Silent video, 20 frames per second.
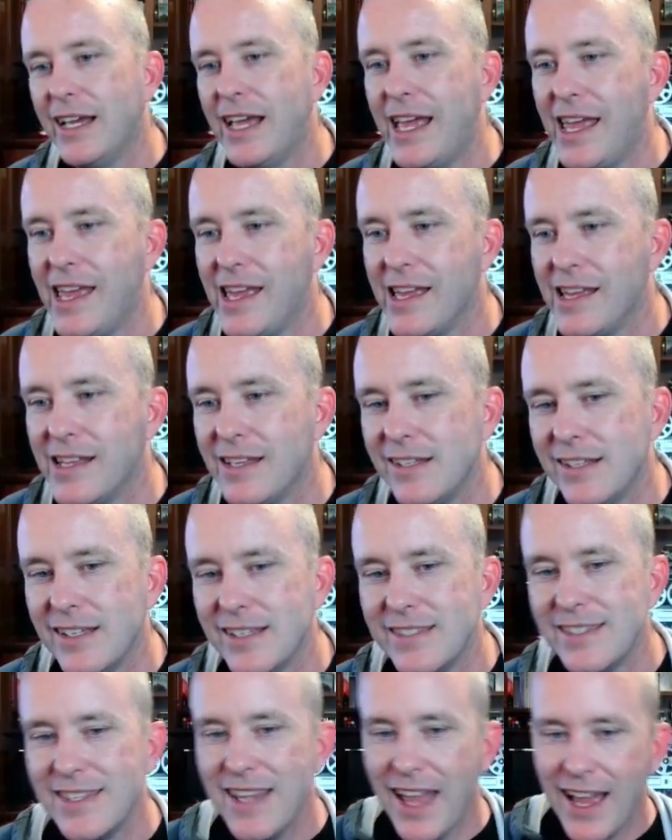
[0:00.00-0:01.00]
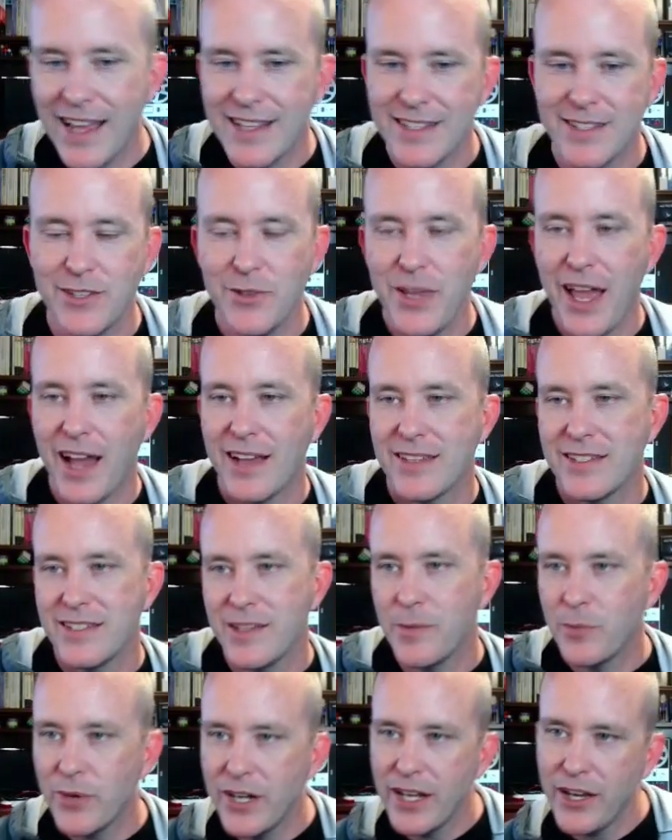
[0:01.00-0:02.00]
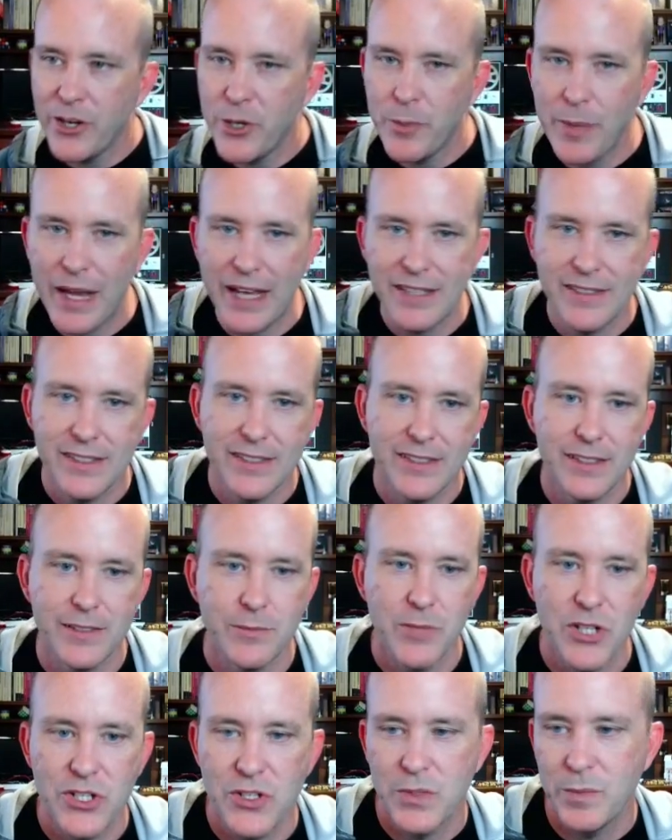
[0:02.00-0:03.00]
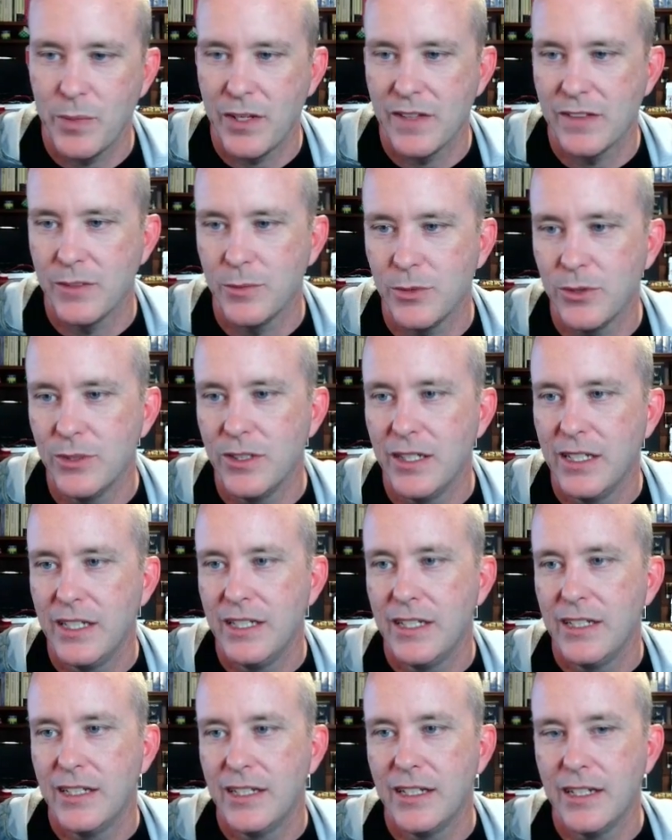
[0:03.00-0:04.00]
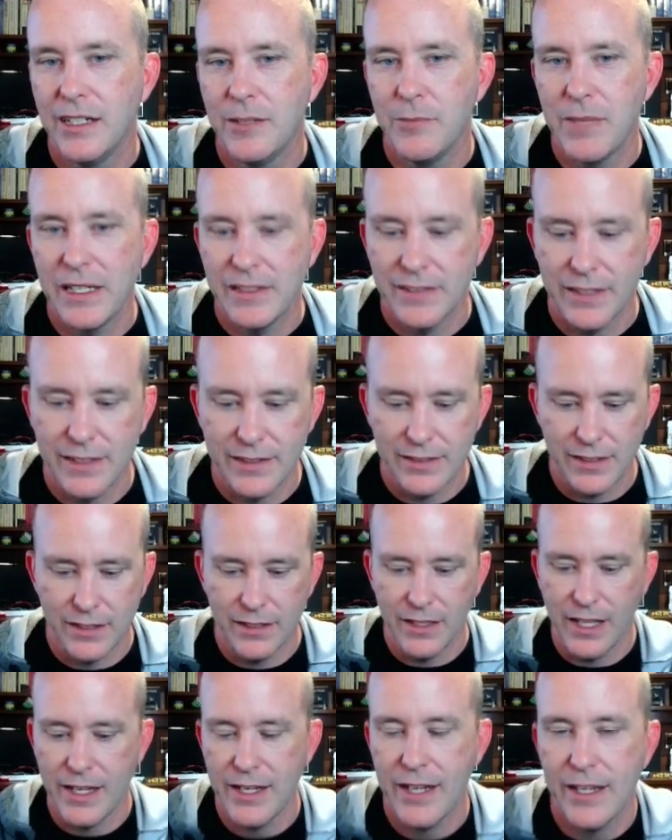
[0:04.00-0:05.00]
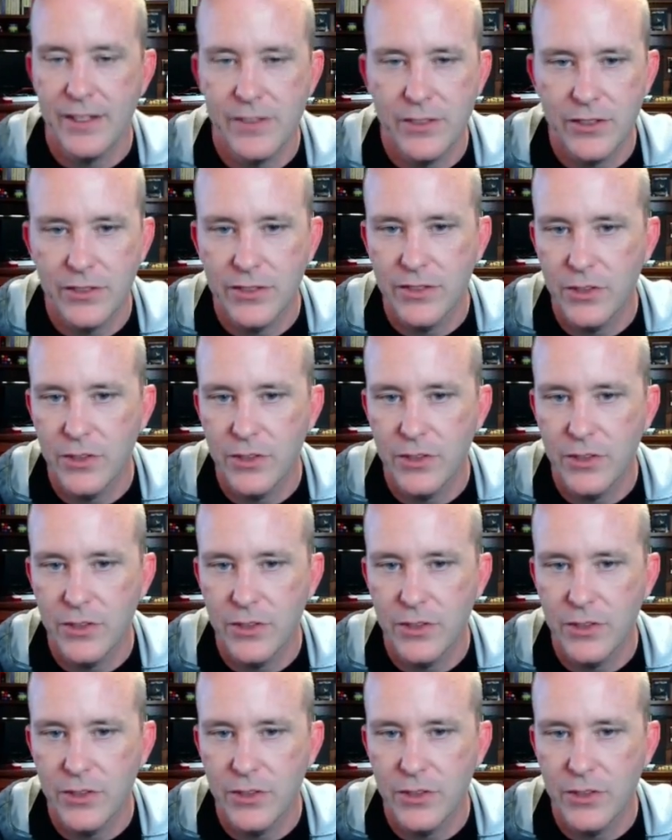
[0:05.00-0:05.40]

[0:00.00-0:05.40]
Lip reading: And it's nice. So yeah, separate out your passes as much as possible. Makes things a lot nicer.